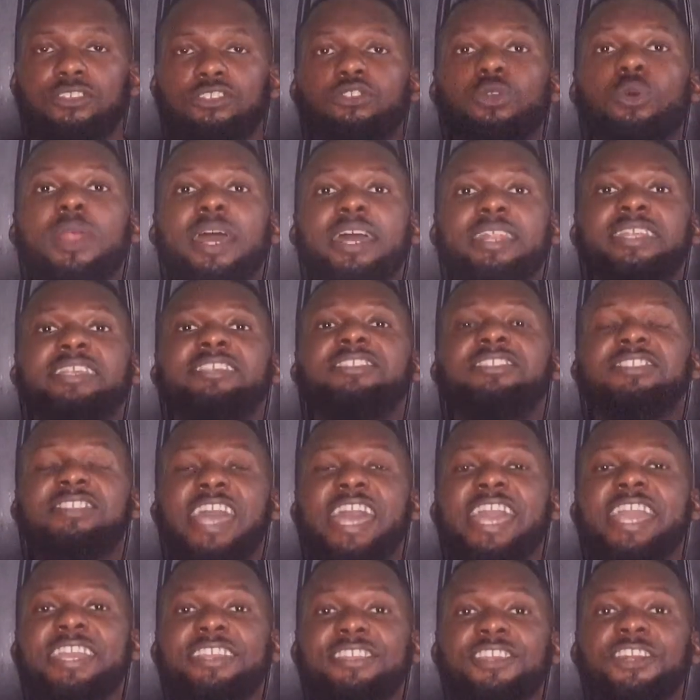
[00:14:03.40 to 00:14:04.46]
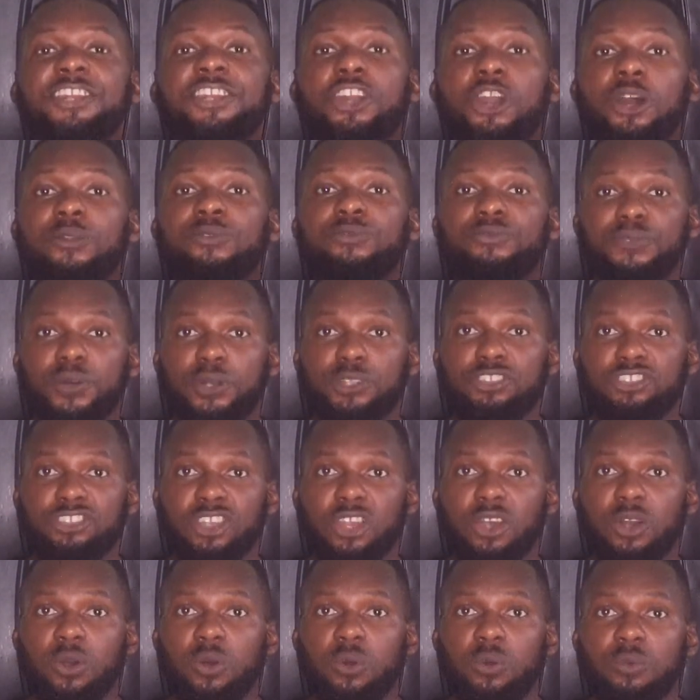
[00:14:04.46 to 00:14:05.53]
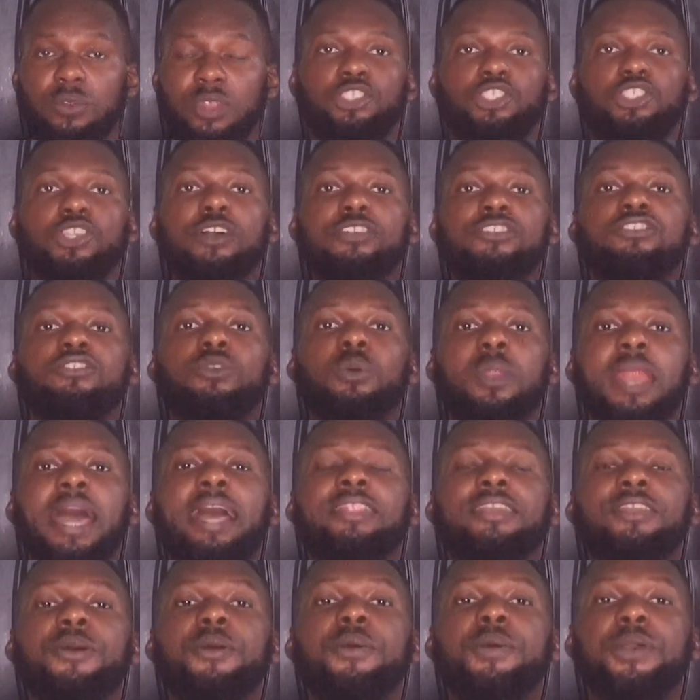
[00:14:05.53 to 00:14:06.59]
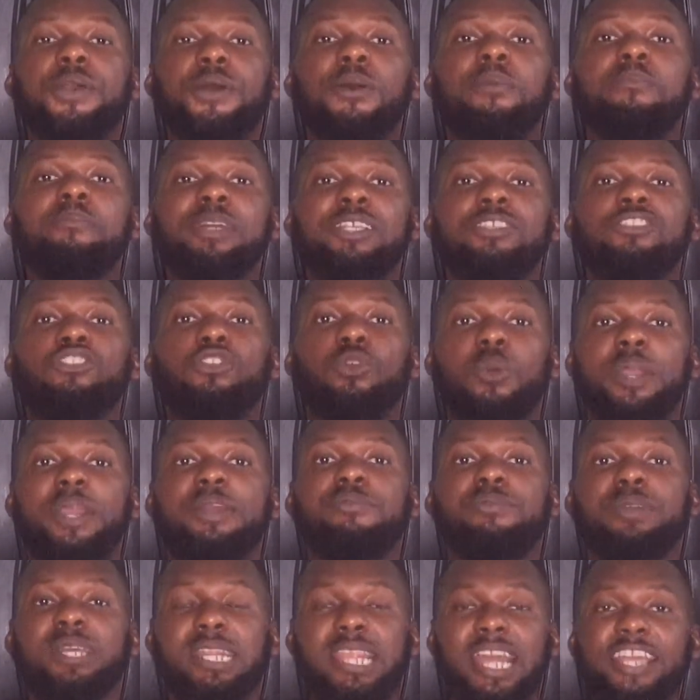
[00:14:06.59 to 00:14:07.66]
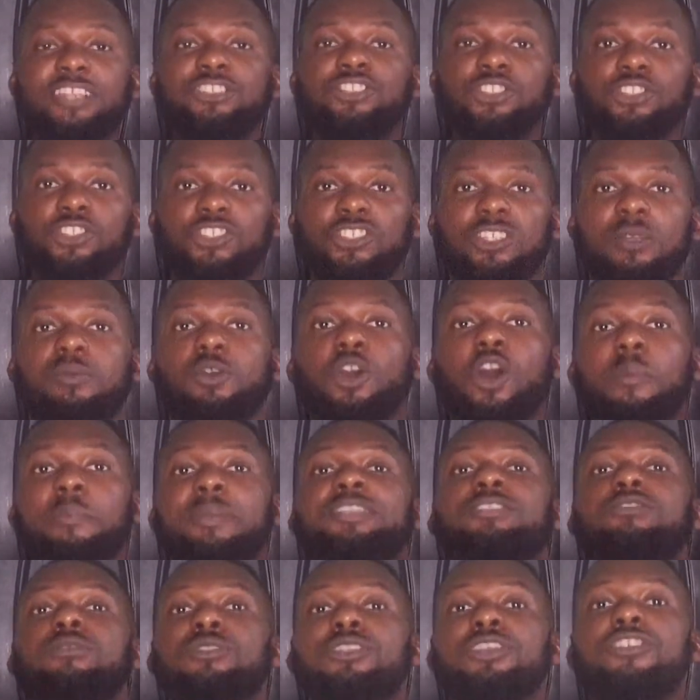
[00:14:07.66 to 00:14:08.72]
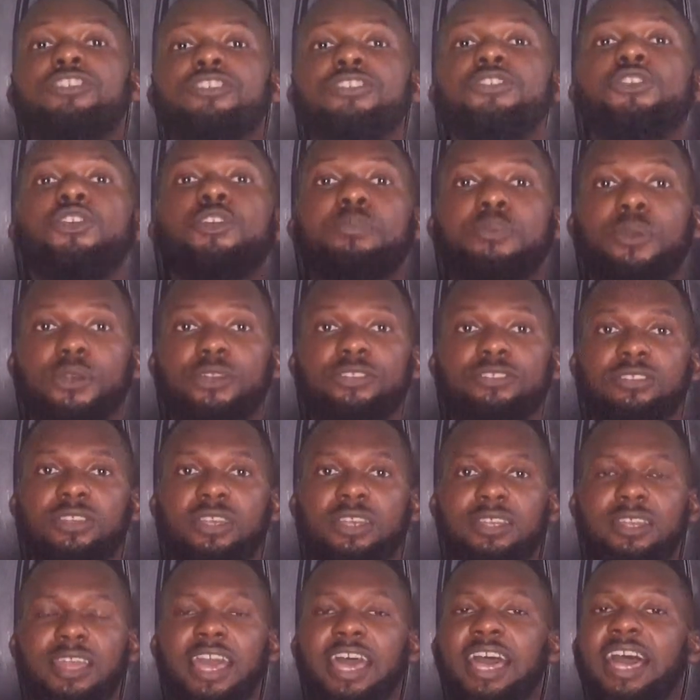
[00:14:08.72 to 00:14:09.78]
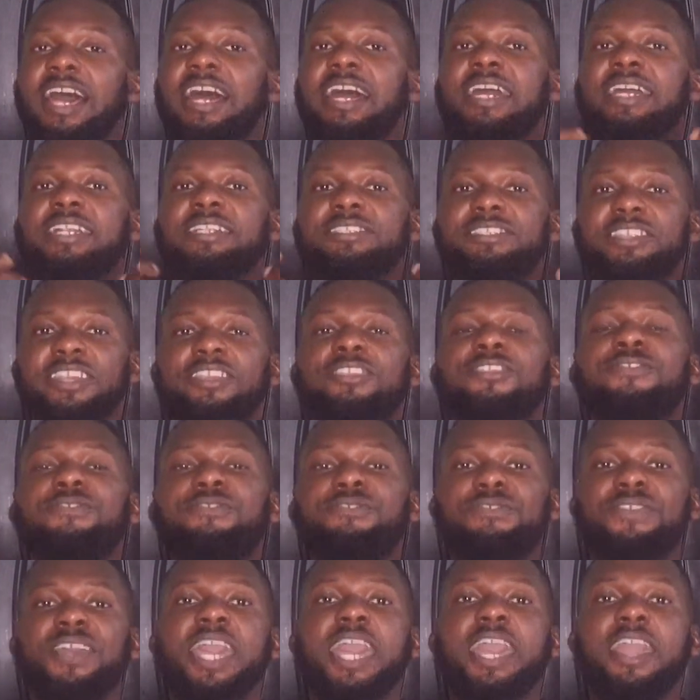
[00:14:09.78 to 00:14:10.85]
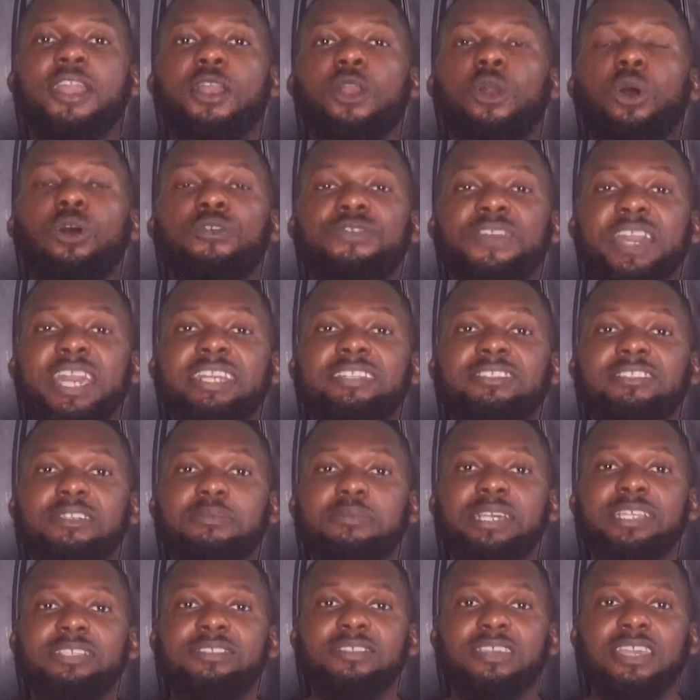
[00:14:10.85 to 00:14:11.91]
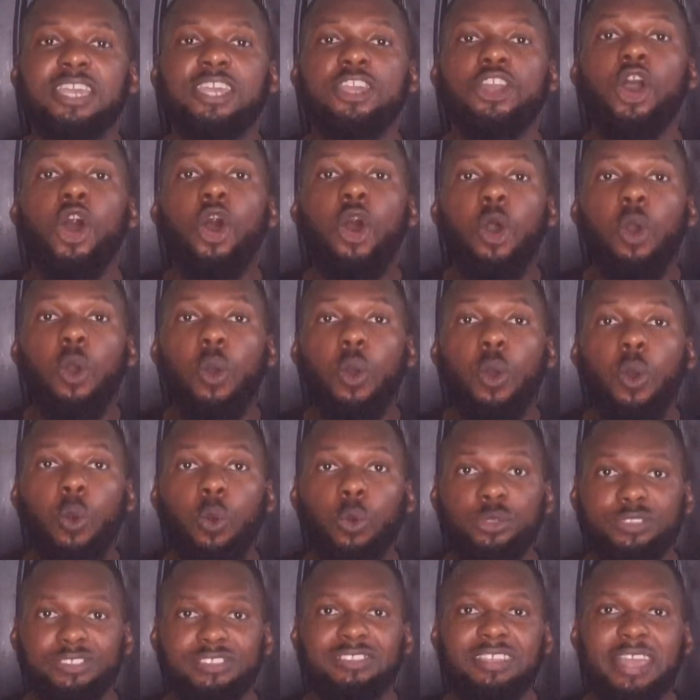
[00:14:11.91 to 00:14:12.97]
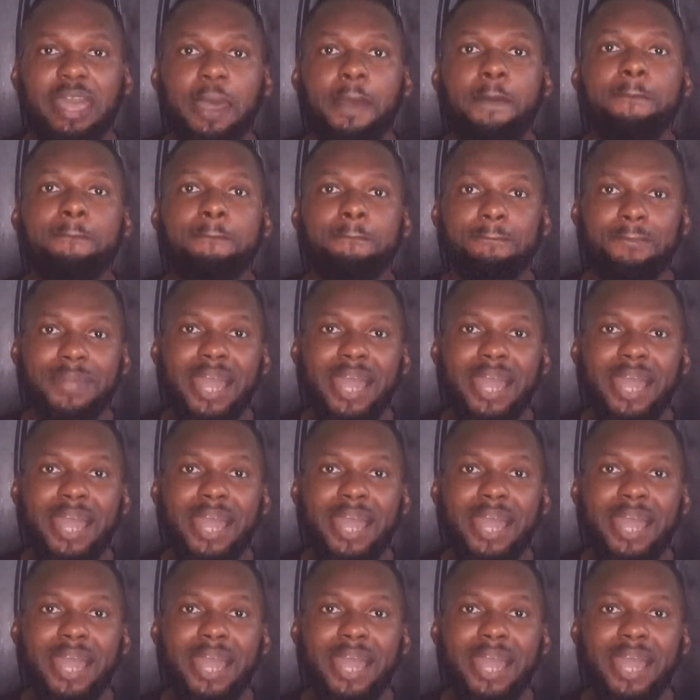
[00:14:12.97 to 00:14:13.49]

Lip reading: so that they stay in their comfort zone, just so that they don't commit to a relationship, commit to this new person. This fear of intimacy holds them